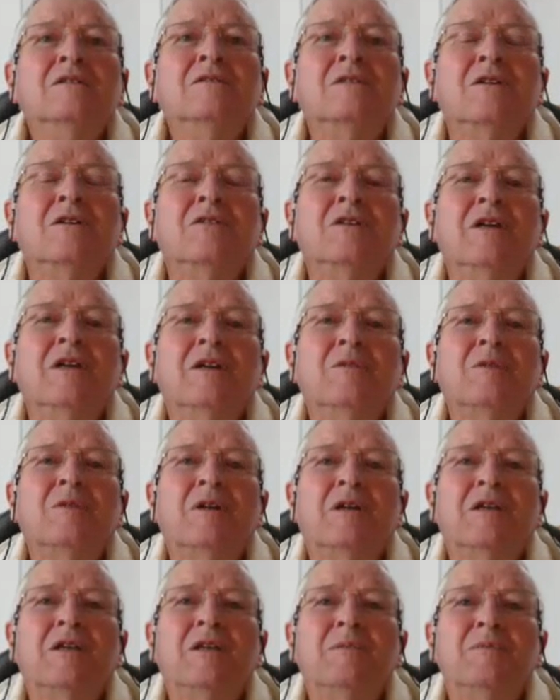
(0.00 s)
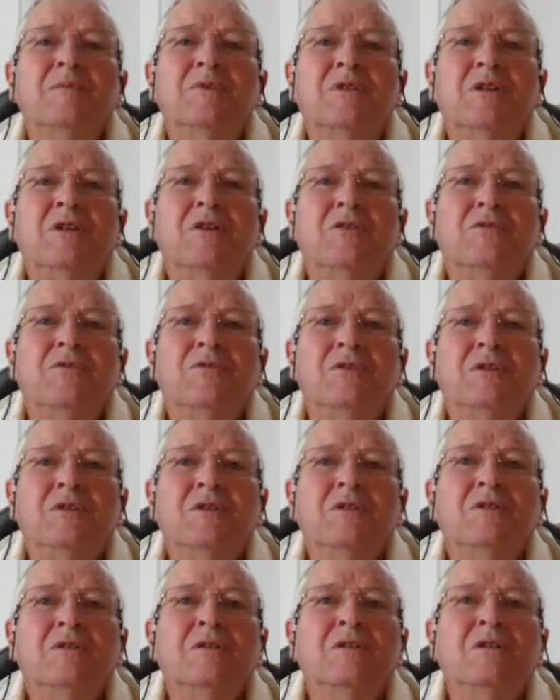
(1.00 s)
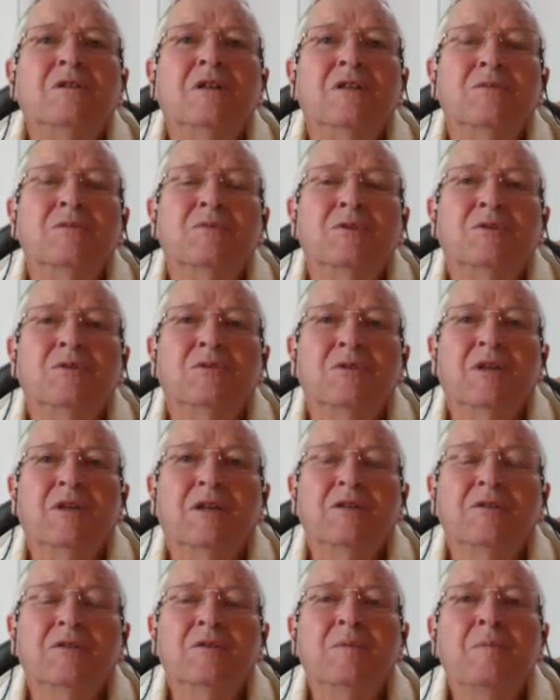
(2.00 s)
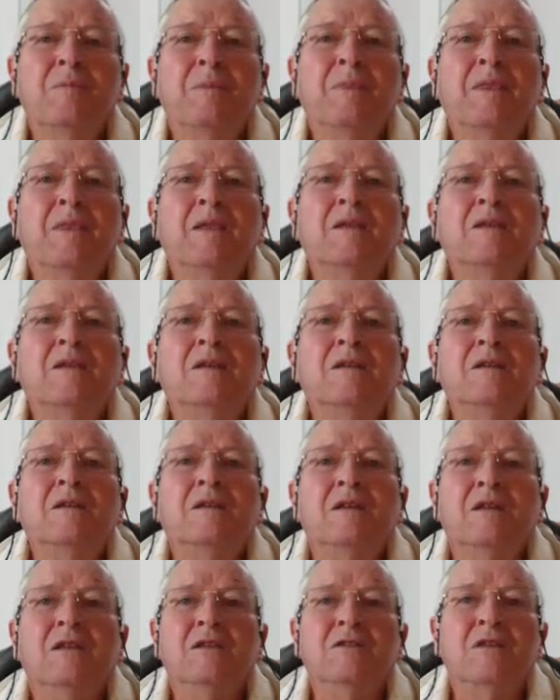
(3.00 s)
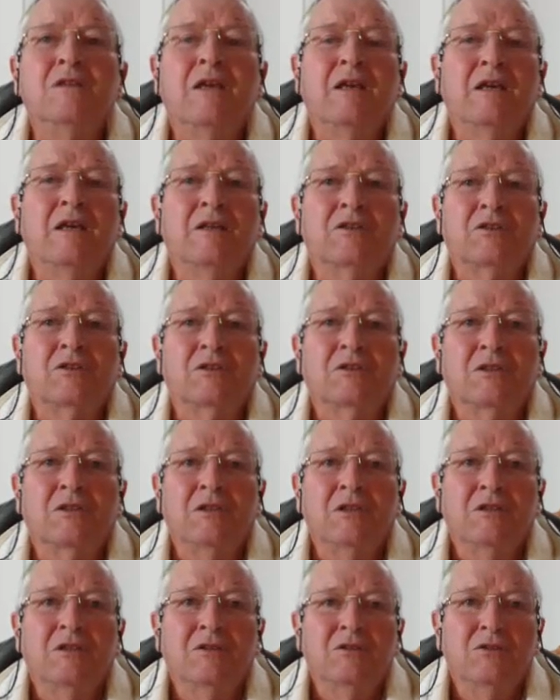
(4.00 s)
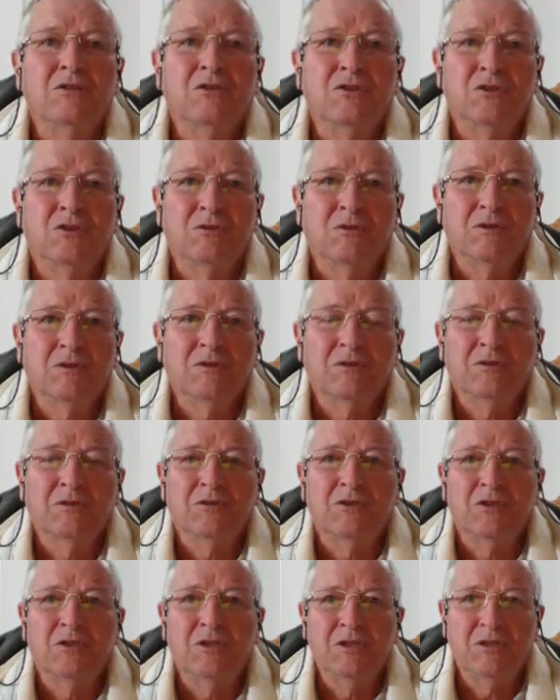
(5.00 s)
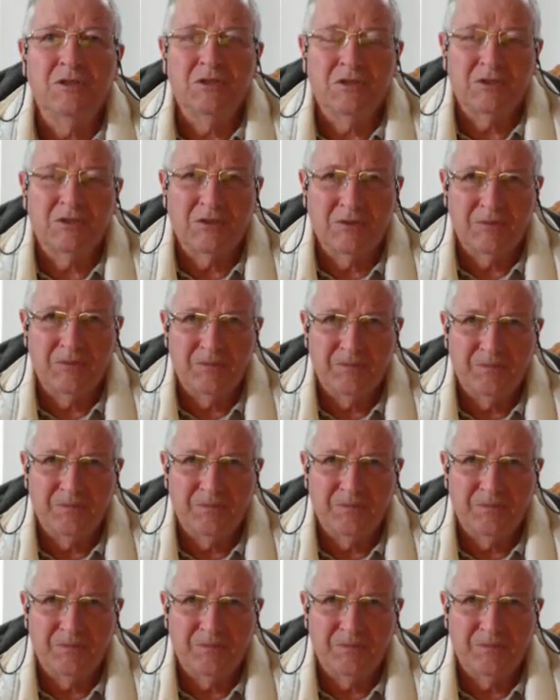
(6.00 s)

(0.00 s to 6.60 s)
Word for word: So Yahweh himself, as we all know, is actually Yeshua or Jesus.